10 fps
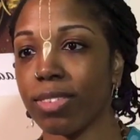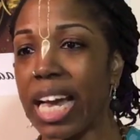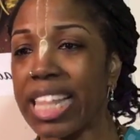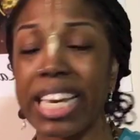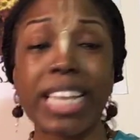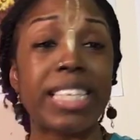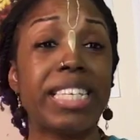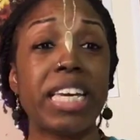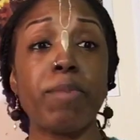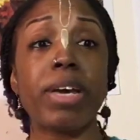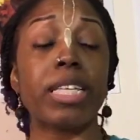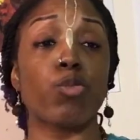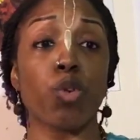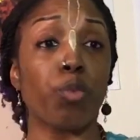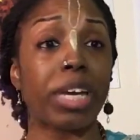These demons
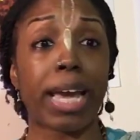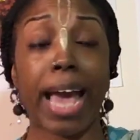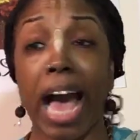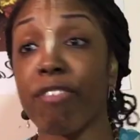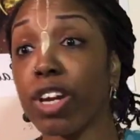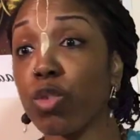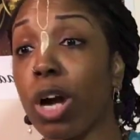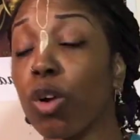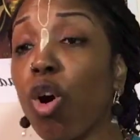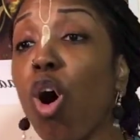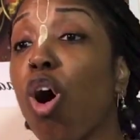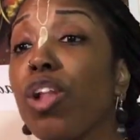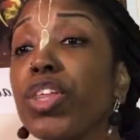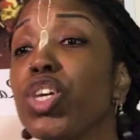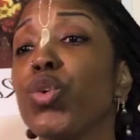were wreaking havoc throughout all
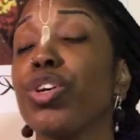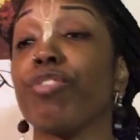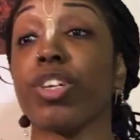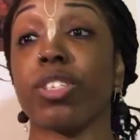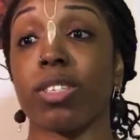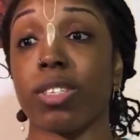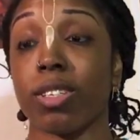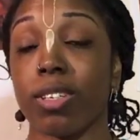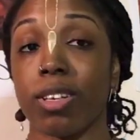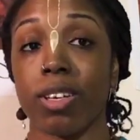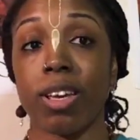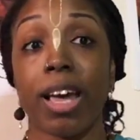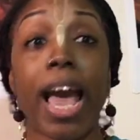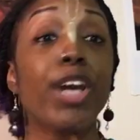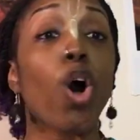the universe.
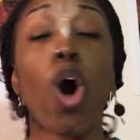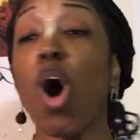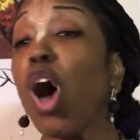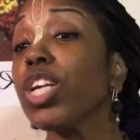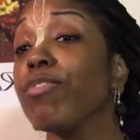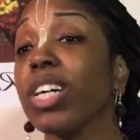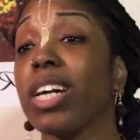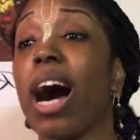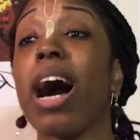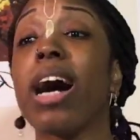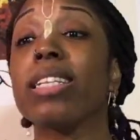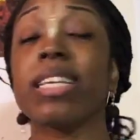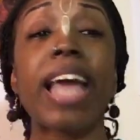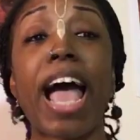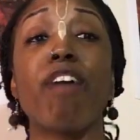And all of the gods and
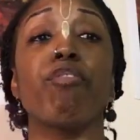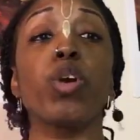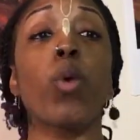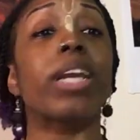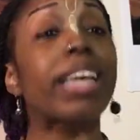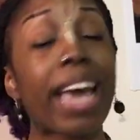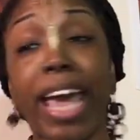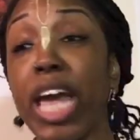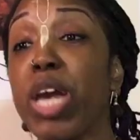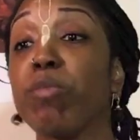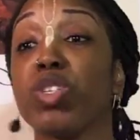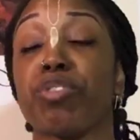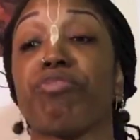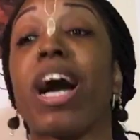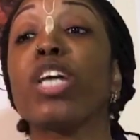everyone came to
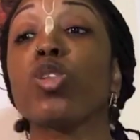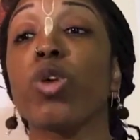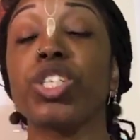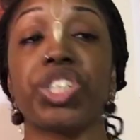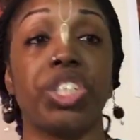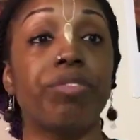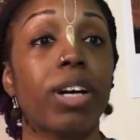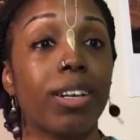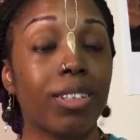find Lord Shiva.